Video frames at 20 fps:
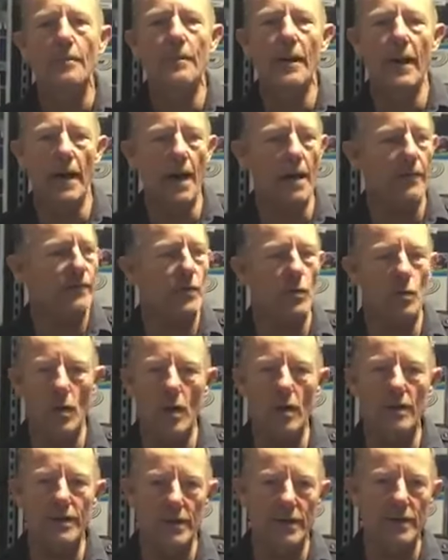But after a
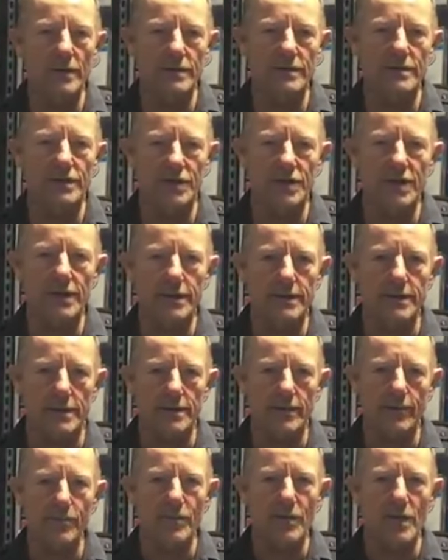while, you learn to cheat it.
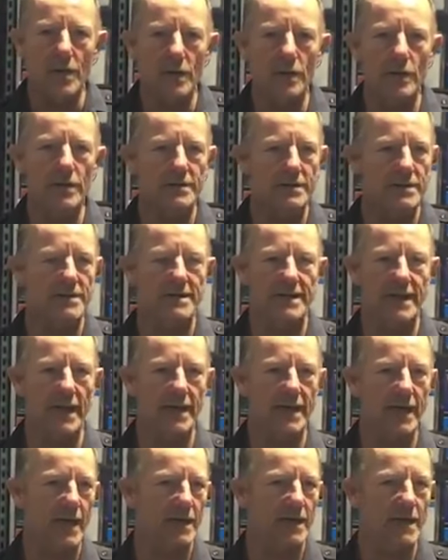you learn to
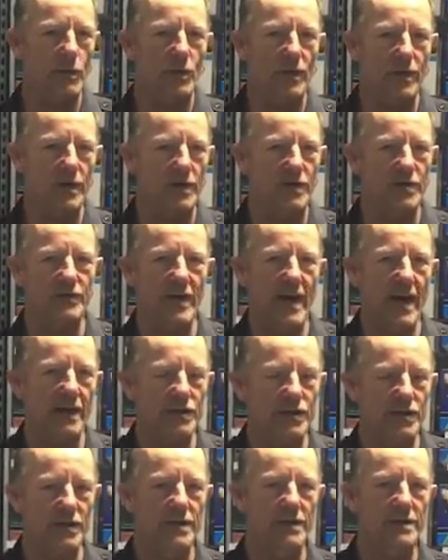stay down there with
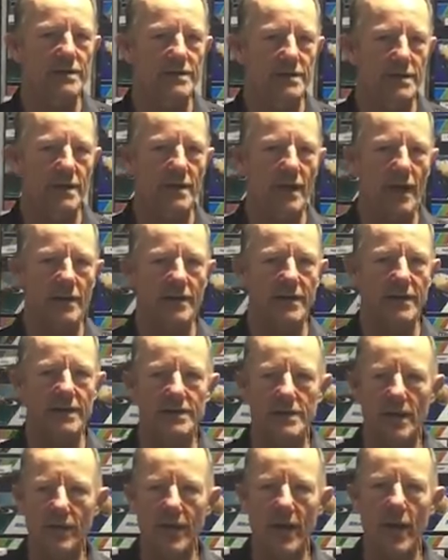contractions and
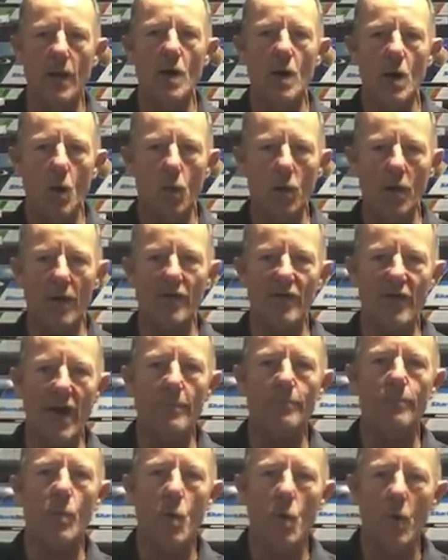things like that. Well, at
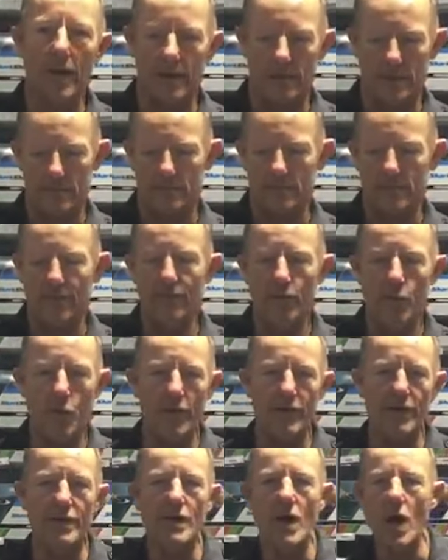that point,
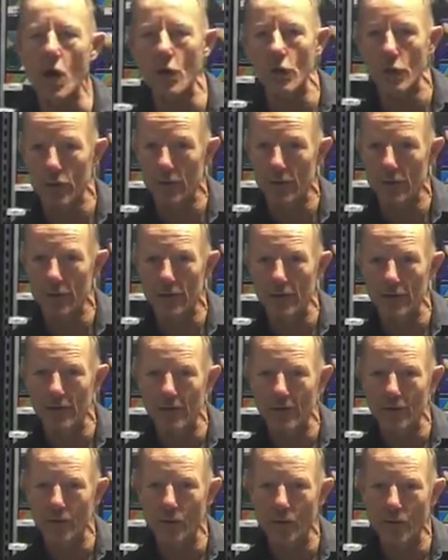before you know
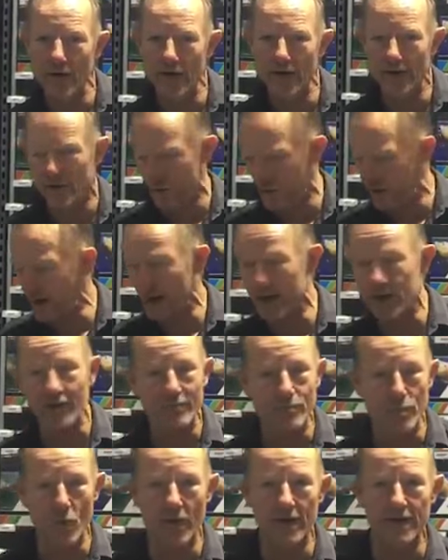where your
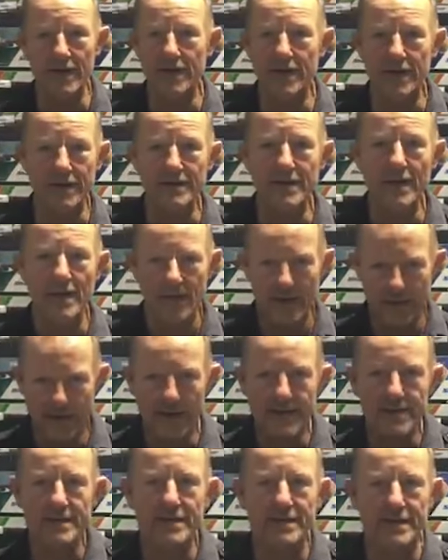cutoff point is,
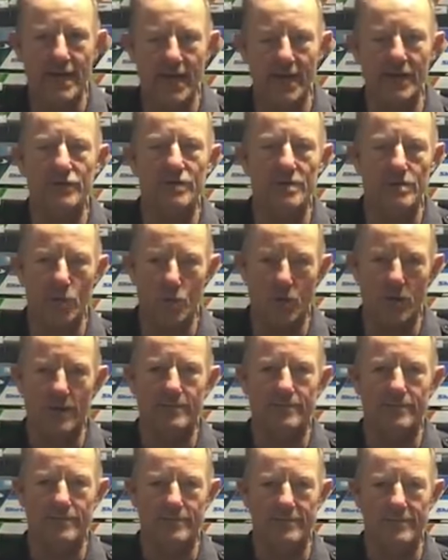that's the dangerous
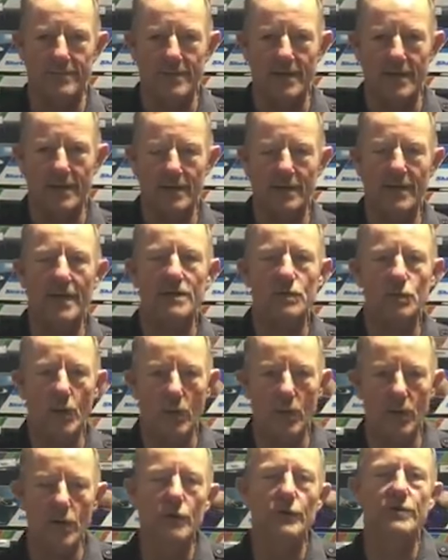point. Mm. That's
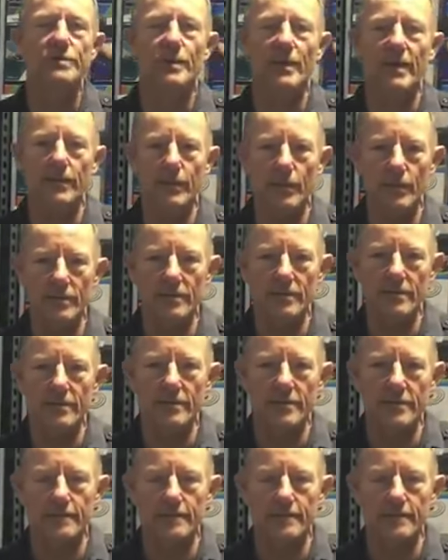where we lose people.